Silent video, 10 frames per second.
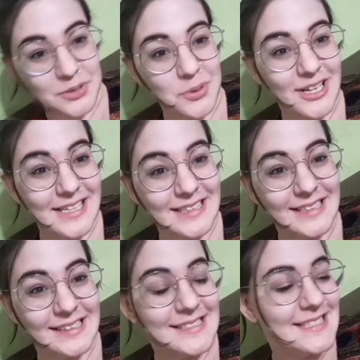about handing
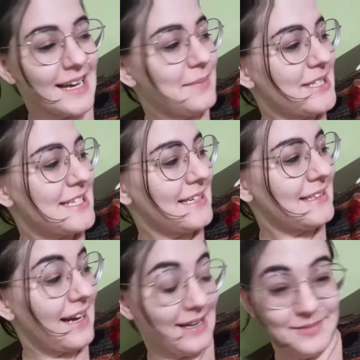these assignments in.
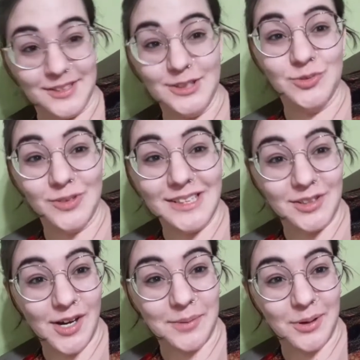I'm feeling really
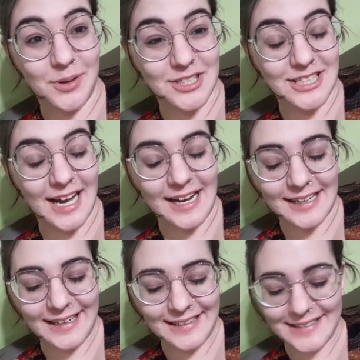great about watching
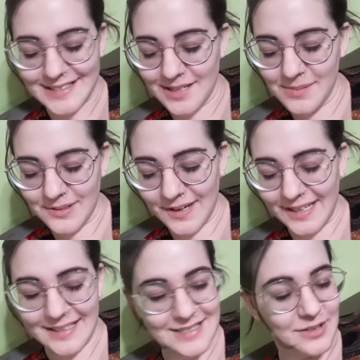Hawkeye. It's gonna be great.
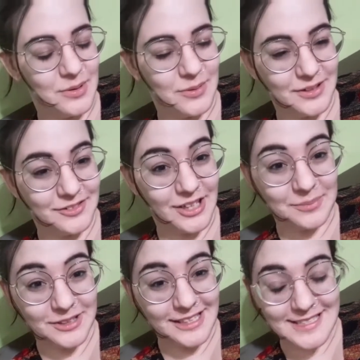It's gonna be wonderful. I'm
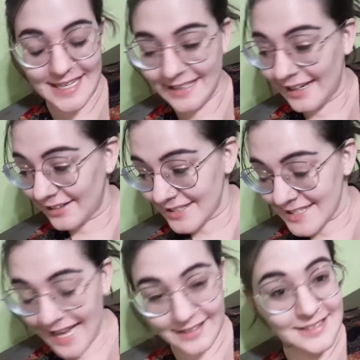really excited. I got
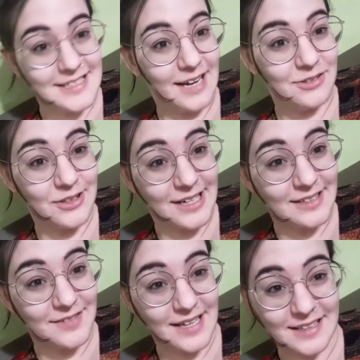salad to counteract the
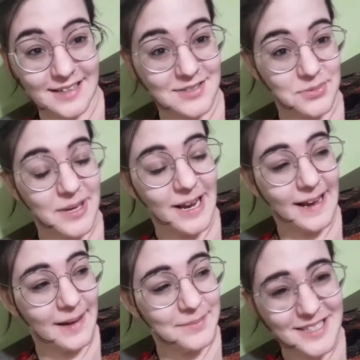fact that it's 3
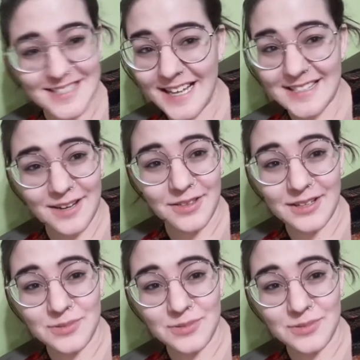a.m. because that's how things